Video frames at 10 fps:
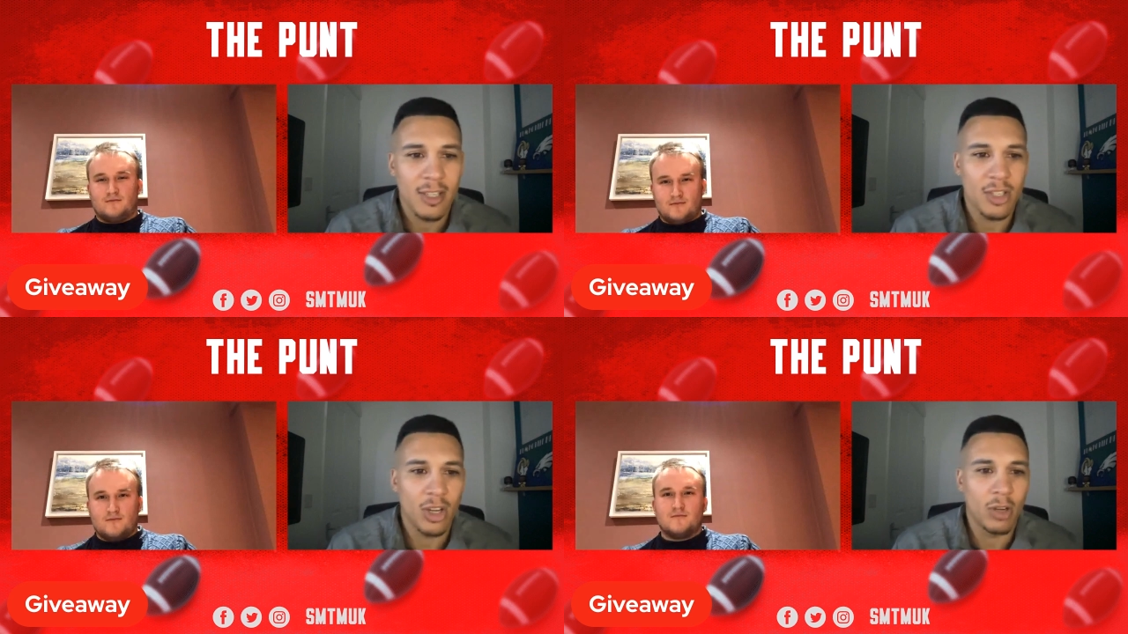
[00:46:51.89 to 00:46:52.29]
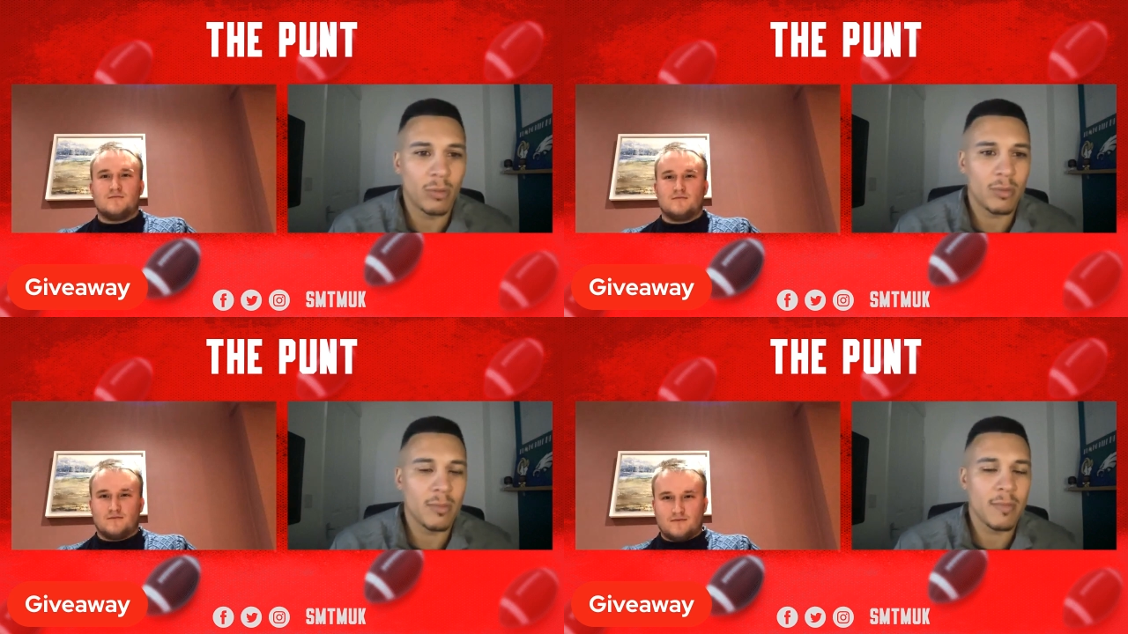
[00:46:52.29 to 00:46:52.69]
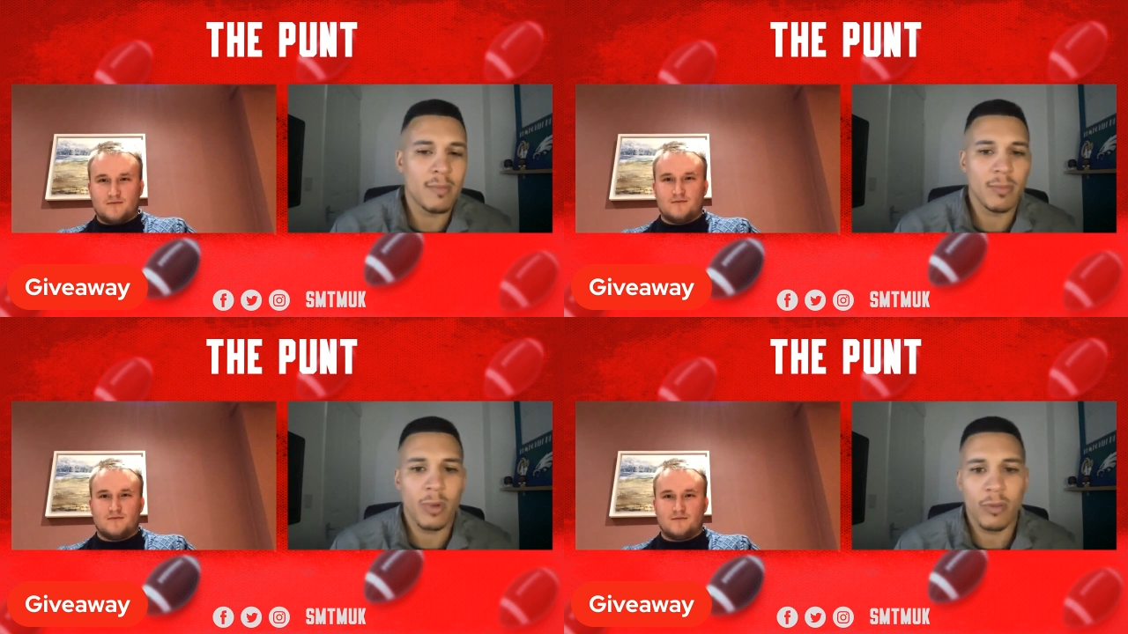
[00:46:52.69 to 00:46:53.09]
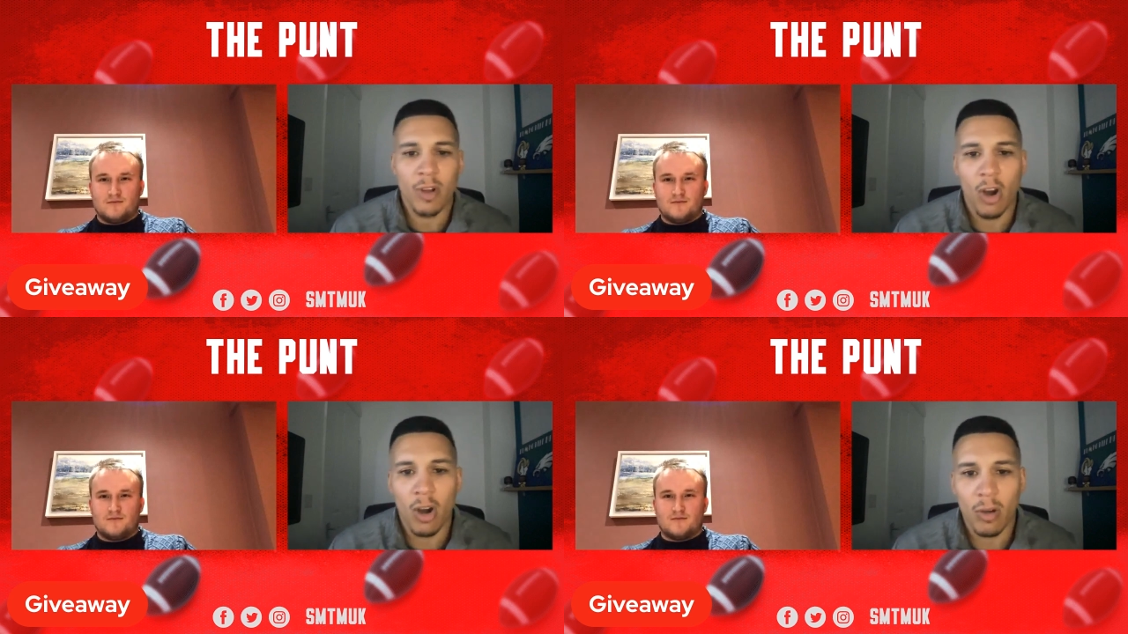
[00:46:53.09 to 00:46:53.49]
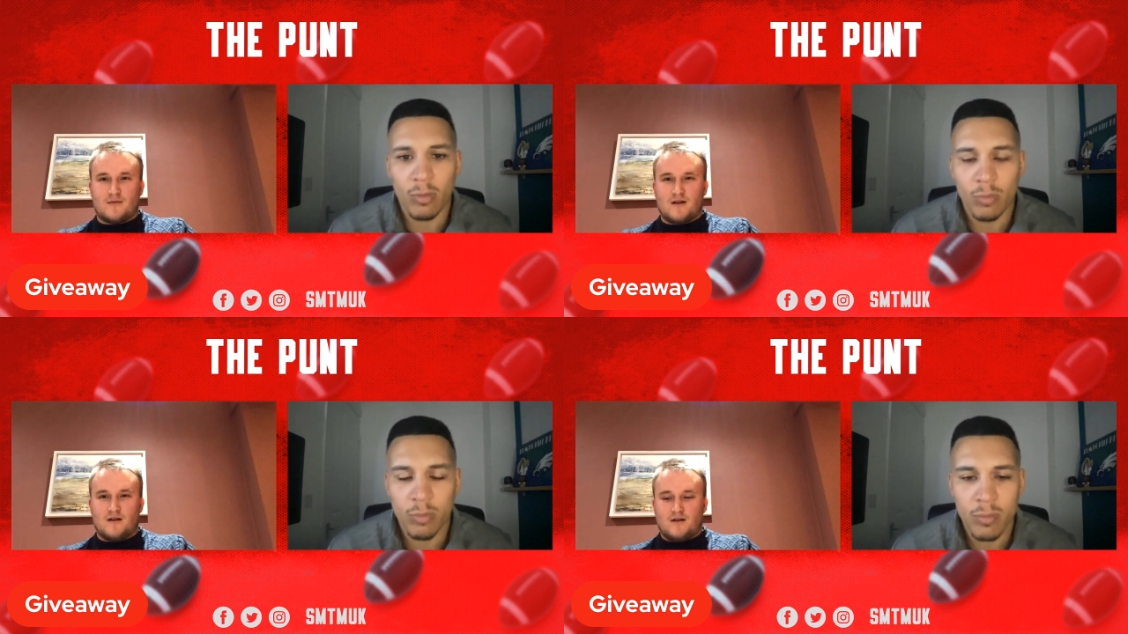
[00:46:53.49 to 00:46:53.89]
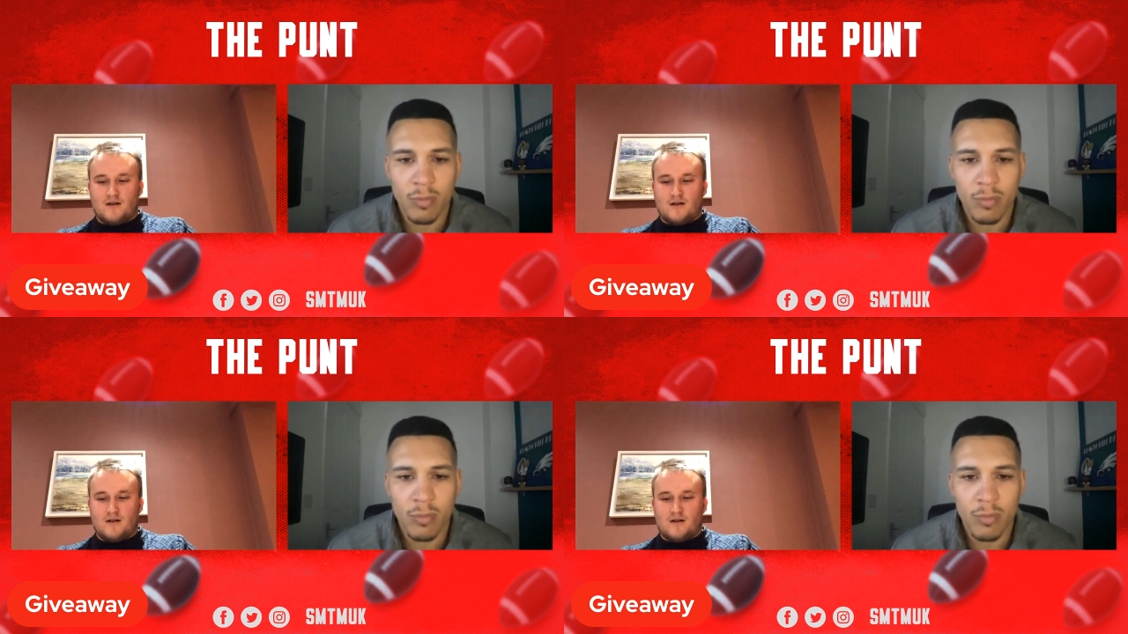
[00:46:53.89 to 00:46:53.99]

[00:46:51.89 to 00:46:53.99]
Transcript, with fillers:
Speaker 1: So we've got we've